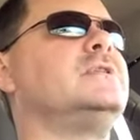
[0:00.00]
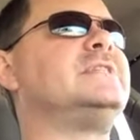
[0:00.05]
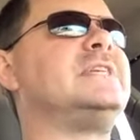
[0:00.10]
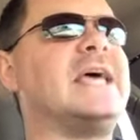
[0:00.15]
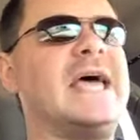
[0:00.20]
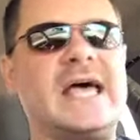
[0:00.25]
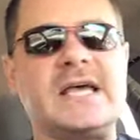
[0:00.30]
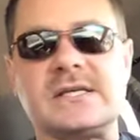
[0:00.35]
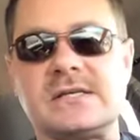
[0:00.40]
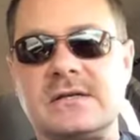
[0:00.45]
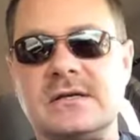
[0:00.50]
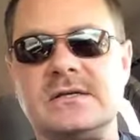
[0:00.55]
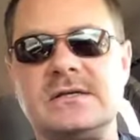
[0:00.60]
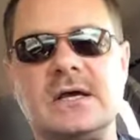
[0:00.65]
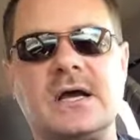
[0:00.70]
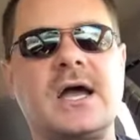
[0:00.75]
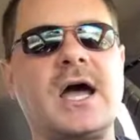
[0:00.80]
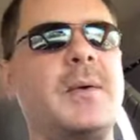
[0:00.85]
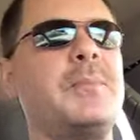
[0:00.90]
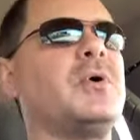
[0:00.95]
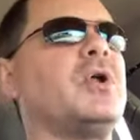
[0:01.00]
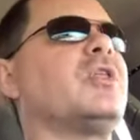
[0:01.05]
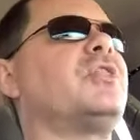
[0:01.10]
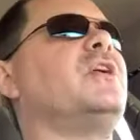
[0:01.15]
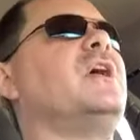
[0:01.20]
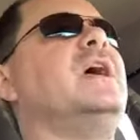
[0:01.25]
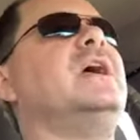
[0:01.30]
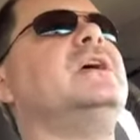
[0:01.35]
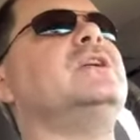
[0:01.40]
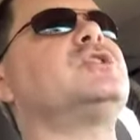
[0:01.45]
test a couple of
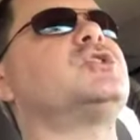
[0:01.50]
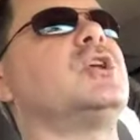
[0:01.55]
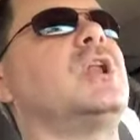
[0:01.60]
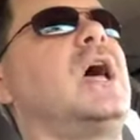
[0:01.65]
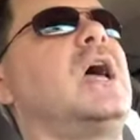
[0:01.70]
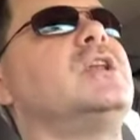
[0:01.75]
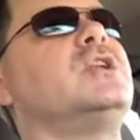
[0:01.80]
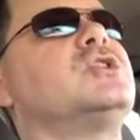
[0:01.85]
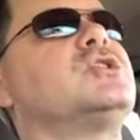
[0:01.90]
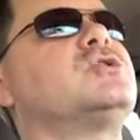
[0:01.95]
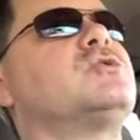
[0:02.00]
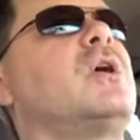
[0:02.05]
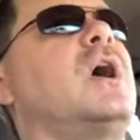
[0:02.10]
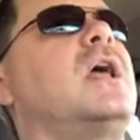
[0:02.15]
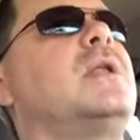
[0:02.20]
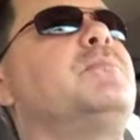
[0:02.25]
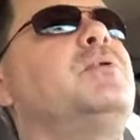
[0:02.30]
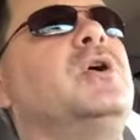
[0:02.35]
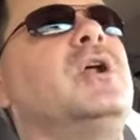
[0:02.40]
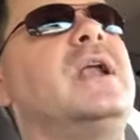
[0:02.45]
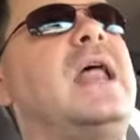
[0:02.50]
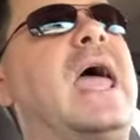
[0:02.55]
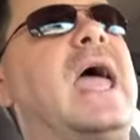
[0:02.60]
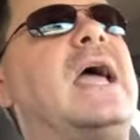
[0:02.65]
things? Should I just try to put an